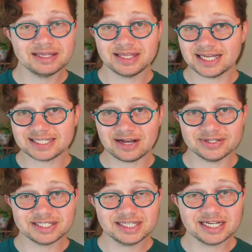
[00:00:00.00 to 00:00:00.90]
That's how
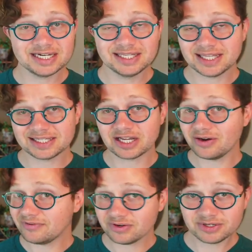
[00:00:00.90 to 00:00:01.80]
it's done, that's how
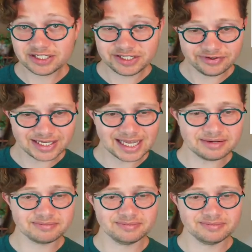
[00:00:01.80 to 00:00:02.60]
everyone is doing it.